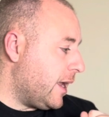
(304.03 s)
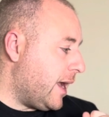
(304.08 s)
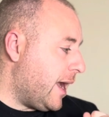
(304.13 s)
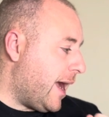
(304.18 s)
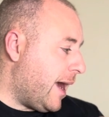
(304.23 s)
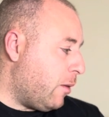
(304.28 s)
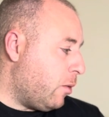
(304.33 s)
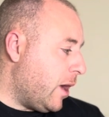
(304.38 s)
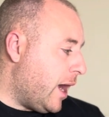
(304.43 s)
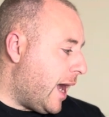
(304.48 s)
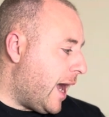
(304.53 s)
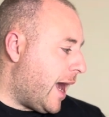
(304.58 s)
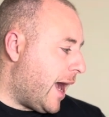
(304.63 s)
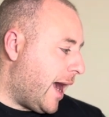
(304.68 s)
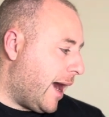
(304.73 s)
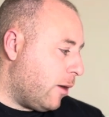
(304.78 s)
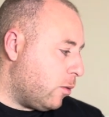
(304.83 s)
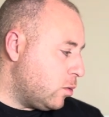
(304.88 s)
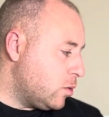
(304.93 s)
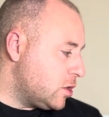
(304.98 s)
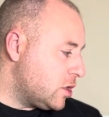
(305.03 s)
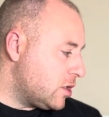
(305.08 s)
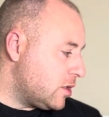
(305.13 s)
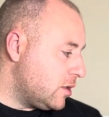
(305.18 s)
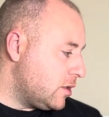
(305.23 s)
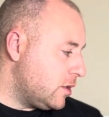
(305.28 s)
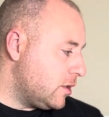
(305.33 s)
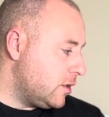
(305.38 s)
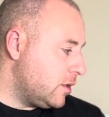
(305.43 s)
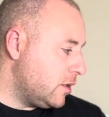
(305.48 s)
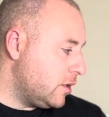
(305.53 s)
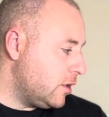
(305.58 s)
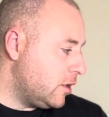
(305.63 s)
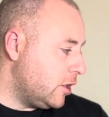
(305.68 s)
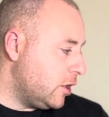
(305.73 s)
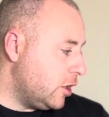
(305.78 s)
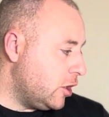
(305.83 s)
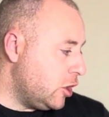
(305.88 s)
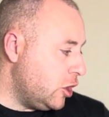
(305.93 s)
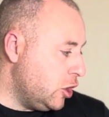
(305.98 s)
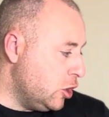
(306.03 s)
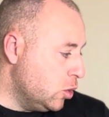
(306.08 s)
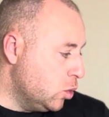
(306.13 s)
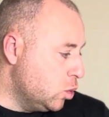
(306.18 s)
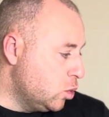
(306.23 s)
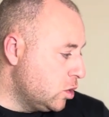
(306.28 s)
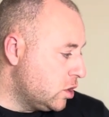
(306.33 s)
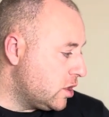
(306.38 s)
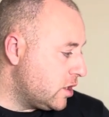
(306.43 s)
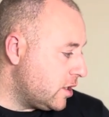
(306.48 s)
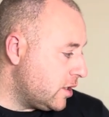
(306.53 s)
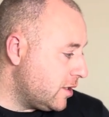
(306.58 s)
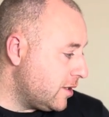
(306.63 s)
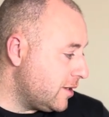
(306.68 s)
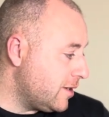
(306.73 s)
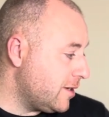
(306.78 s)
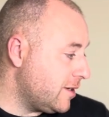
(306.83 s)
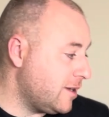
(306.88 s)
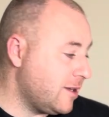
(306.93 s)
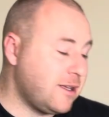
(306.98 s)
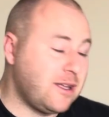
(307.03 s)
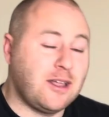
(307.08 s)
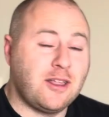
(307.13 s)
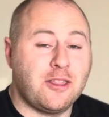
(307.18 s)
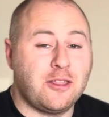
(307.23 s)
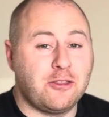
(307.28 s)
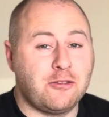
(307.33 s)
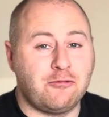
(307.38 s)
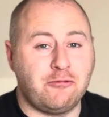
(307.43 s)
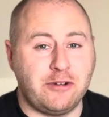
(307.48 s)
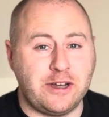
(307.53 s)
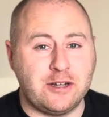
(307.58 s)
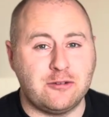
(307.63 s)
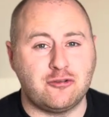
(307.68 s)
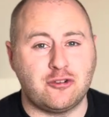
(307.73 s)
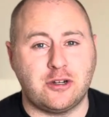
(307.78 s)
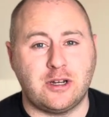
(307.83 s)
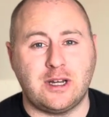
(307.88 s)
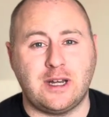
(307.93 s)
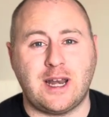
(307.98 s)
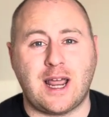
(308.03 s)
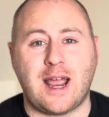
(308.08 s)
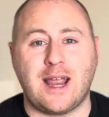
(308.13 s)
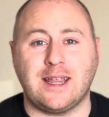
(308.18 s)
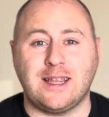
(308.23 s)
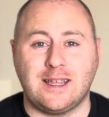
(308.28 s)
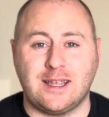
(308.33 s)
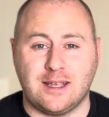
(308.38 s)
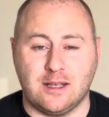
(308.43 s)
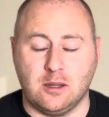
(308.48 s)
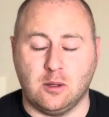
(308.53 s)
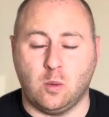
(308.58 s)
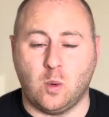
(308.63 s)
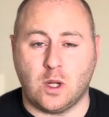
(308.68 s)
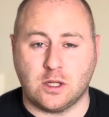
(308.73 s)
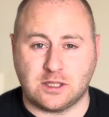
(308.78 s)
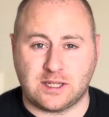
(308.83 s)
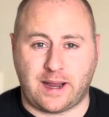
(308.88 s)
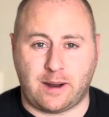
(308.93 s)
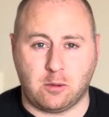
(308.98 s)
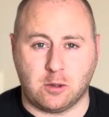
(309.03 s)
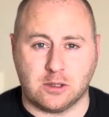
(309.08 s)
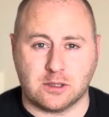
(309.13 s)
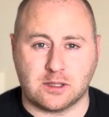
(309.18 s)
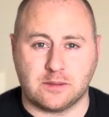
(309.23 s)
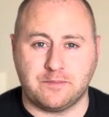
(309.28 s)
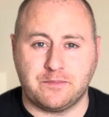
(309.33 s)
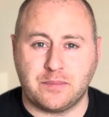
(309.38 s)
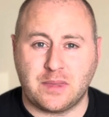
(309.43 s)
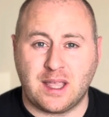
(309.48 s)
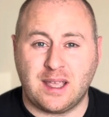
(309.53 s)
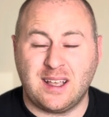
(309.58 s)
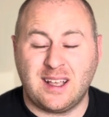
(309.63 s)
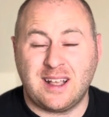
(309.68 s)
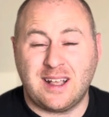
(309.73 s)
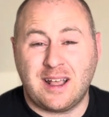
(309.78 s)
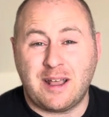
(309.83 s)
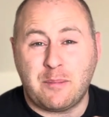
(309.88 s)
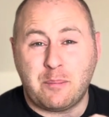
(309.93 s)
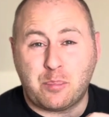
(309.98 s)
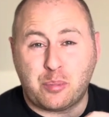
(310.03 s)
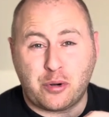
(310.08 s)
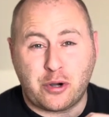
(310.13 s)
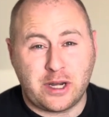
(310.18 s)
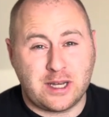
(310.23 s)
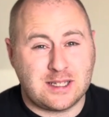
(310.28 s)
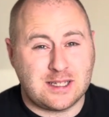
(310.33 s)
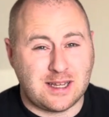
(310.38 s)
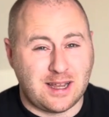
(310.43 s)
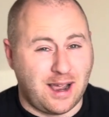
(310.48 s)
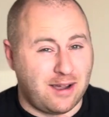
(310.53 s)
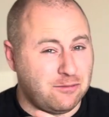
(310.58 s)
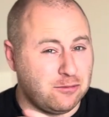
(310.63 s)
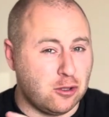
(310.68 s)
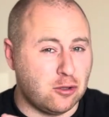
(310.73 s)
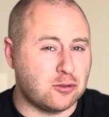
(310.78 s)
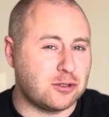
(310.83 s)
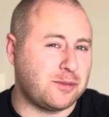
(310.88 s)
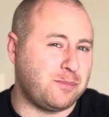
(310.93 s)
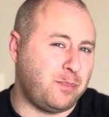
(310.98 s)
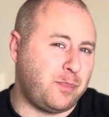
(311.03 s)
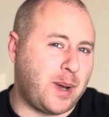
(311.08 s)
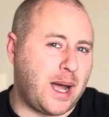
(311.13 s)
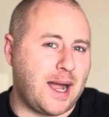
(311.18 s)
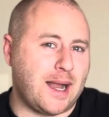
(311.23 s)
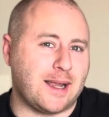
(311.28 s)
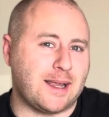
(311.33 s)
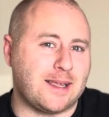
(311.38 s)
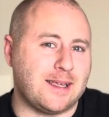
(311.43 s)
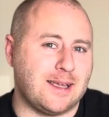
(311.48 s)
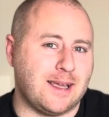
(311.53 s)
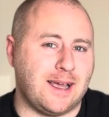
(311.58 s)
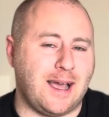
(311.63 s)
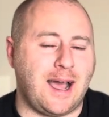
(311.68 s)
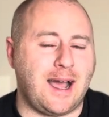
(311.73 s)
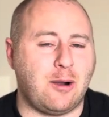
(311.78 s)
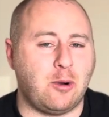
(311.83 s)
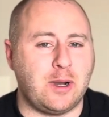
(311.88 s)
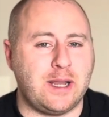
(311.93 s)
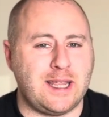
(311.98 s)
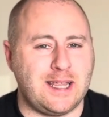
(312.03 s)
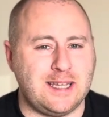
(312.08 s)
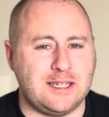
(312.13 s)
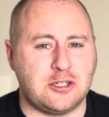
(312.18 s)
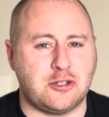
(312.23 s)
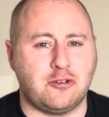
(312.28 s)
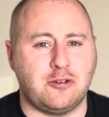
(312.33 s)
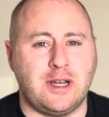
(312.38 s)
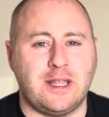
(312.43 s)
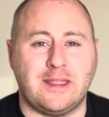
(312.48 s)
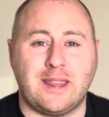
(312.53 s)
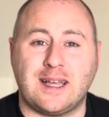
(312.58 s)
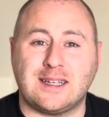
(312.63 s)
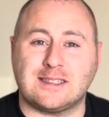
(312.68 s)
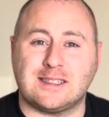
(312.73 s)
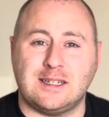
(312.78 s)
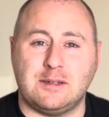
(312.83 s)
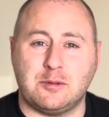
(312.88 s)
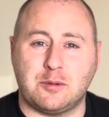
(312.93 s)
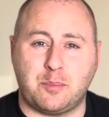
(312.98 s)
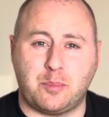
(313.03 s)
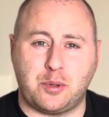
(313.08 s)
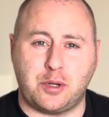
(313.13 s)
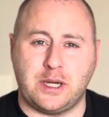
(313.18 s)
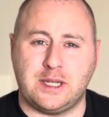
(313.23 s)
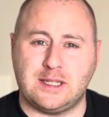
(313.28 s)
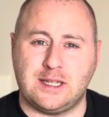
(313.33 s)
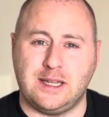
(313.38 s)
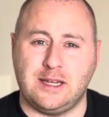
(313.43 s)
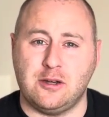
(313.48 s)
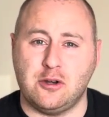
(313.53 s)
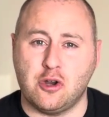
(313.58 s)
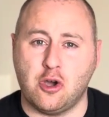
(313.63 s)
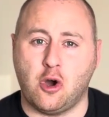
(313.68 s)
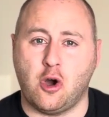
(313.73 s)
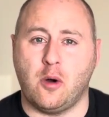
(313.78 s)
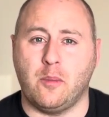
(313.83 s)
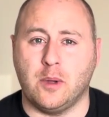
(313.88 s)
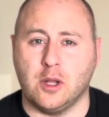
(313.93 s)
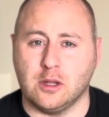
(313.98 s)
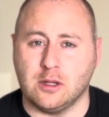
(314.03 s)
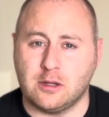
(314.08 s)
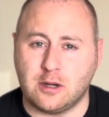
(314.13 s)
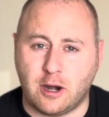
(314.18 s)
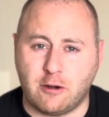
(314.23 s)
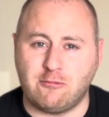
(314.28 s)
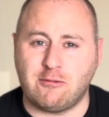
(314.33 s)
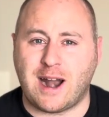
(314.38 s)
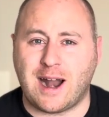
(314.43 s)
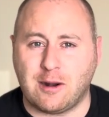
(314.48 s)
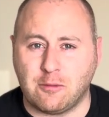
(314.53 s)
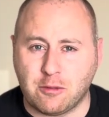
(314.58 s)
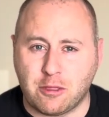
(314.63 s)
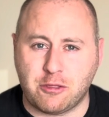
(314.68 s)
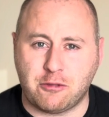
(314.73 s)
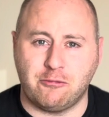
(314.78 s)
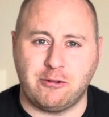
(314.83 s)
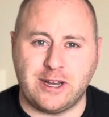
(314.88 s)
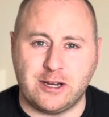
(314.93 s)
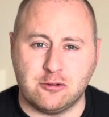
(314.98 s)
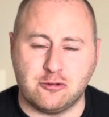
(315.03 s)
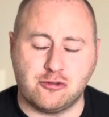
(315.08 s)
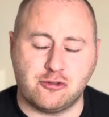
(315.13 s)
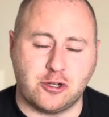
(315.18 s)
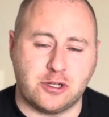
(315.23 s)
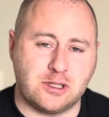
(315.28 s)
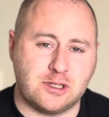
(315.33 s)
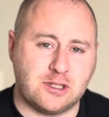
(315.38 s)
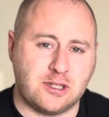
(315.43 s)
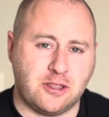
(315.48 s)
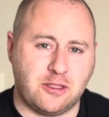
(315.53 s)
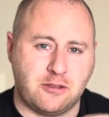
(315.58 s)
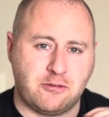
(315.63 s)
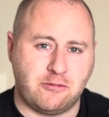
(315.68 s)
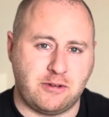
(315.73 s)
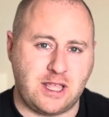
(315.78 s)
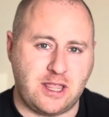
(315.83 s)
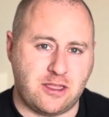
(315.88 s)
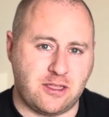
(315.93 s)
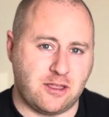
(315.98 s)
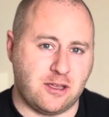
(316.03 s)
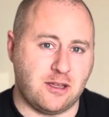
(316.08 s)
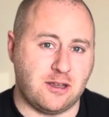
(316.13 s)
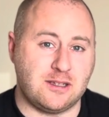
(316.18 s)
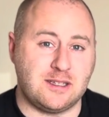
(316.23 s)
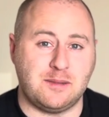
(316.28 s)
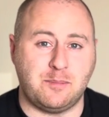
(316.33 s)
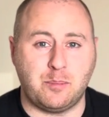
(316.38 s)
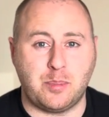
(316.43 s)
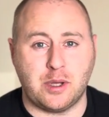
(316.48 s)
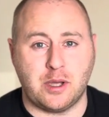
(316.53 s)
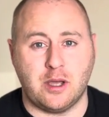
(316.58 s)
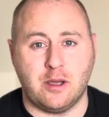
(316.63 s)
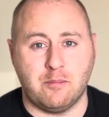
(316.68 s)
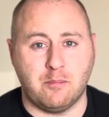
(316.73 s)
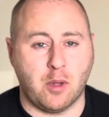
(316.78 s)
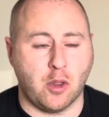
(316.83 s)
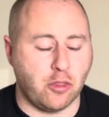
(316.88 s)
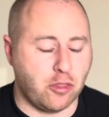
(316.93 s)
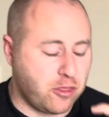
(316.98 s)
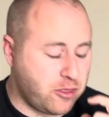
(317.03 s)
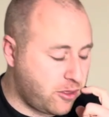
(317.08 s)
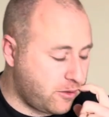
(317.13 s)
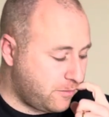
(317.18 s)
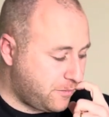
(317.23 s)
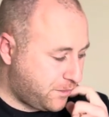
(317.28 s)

our house used 309 kilowatt hours. I've looked back at our history and that seems pretty normal, around 300 to 330 per month.